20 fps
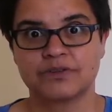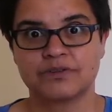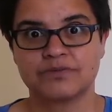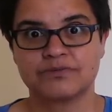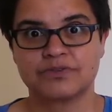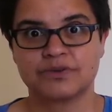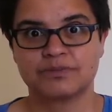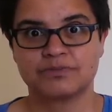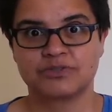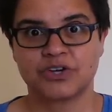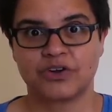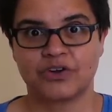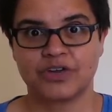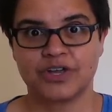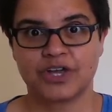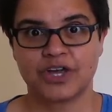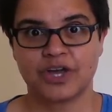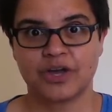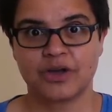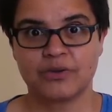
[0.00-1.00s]
from
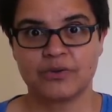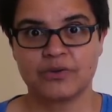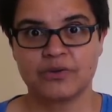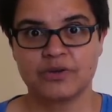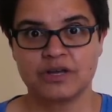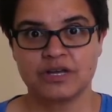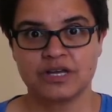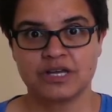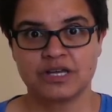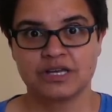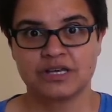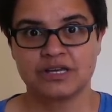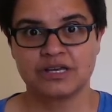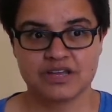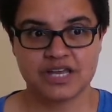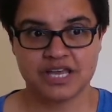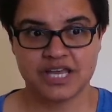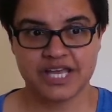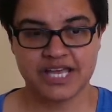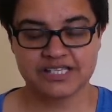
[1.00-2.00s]
Tycho,
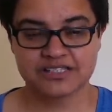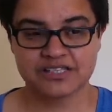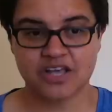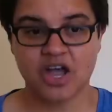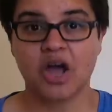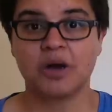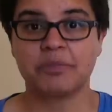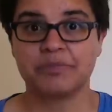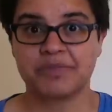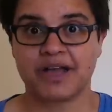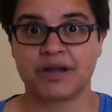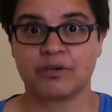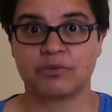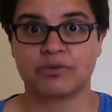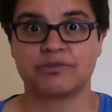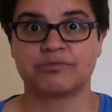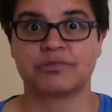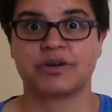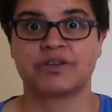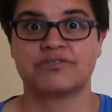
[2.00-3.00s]
it's up there
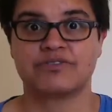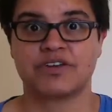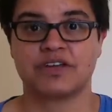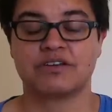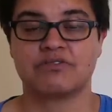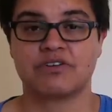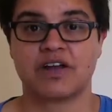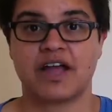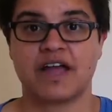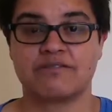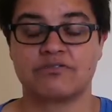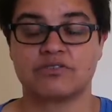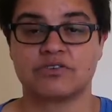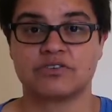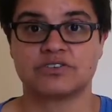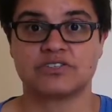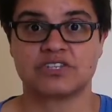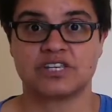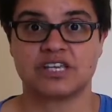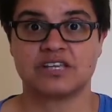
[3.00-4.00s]
with my favourite
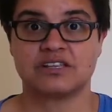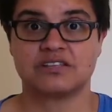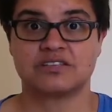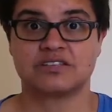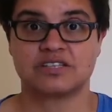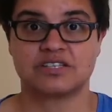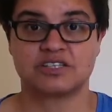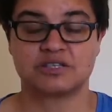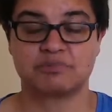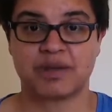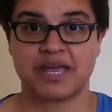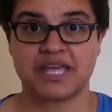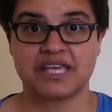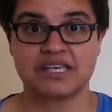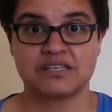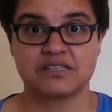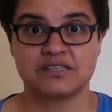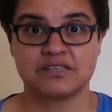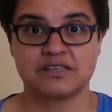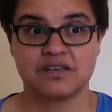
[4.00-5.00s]
ever scenes in
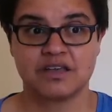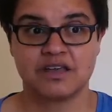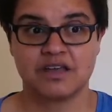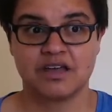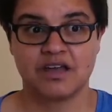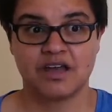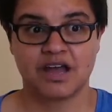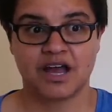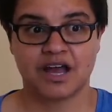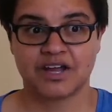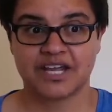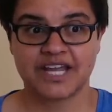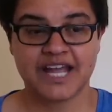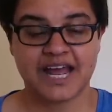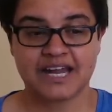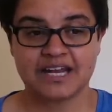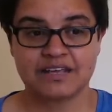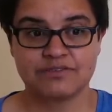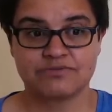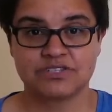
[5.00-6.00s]
space. I
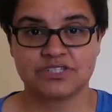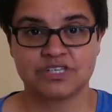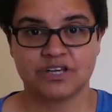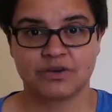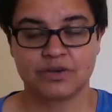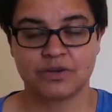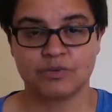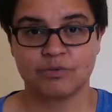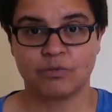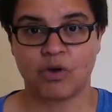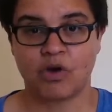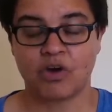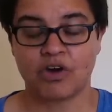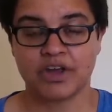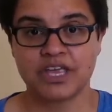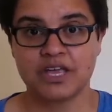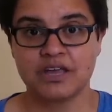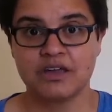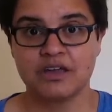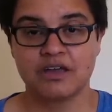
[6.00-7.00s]
can't even tell you
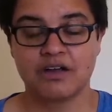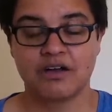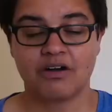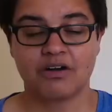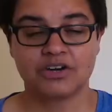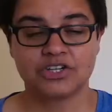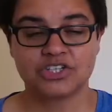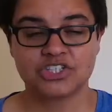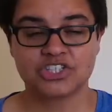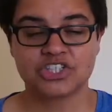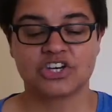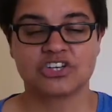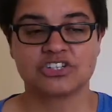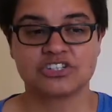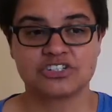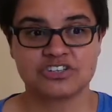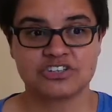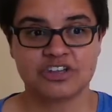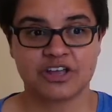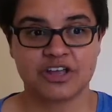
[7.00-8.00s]
why. I
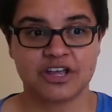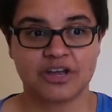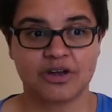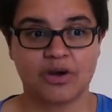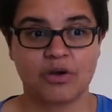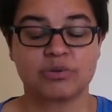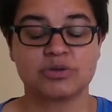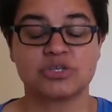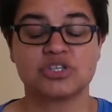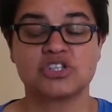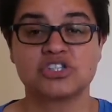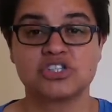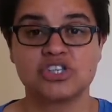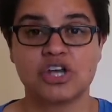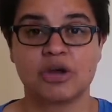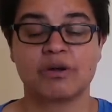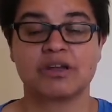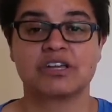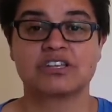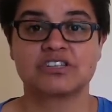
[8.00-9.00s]
was
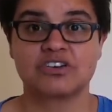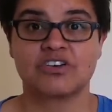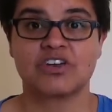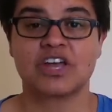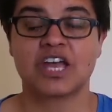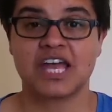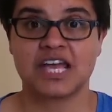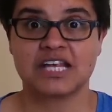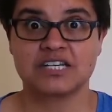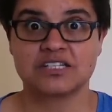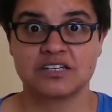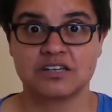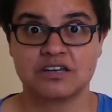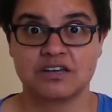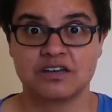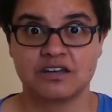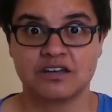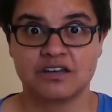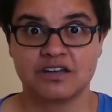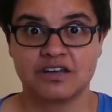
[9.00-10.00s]
so excited.
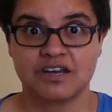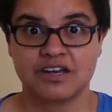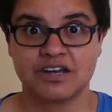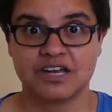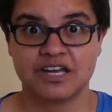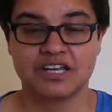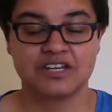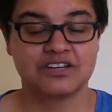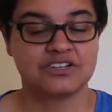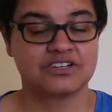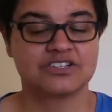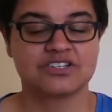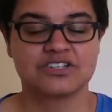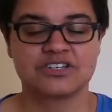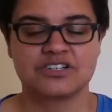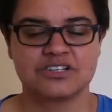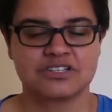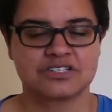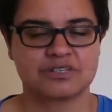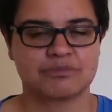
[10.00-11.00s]
It
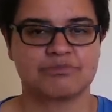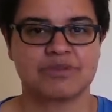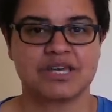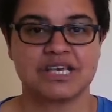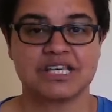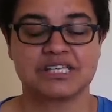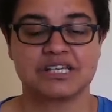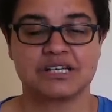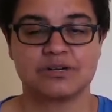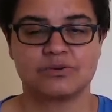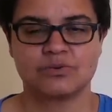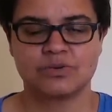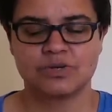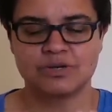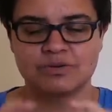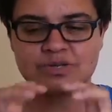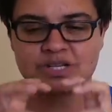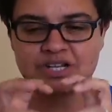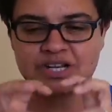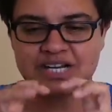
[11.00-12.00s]
just looked amazing. All
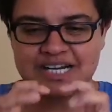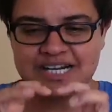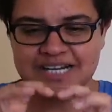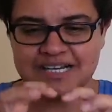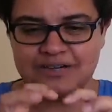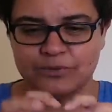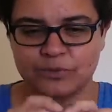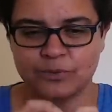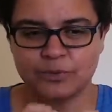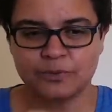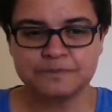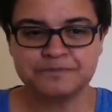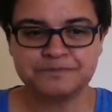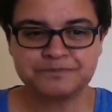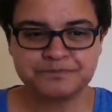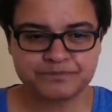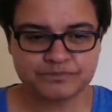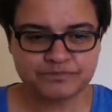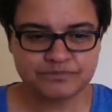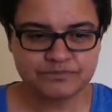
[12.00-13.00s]
those like little
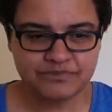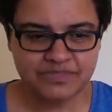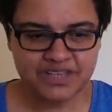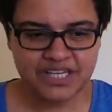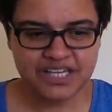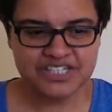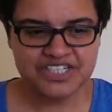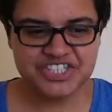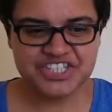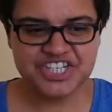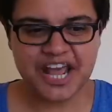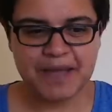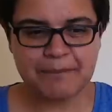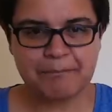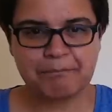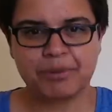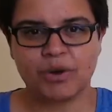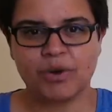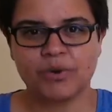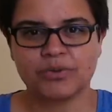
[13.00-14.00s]

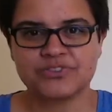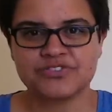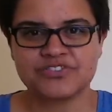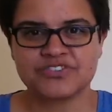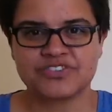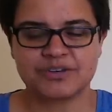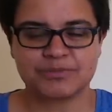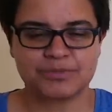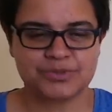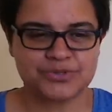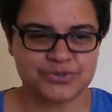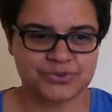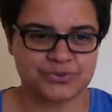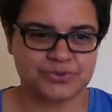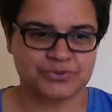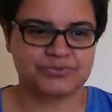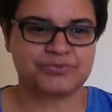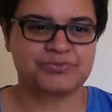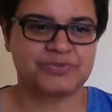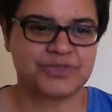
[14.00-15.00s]
jet bots that were
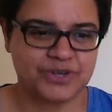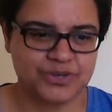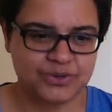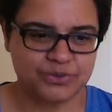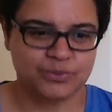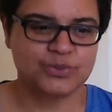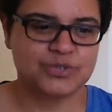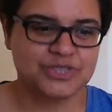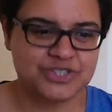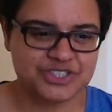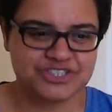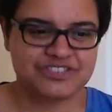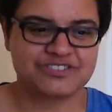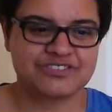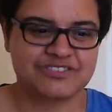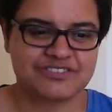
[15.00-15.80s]
sort of the launch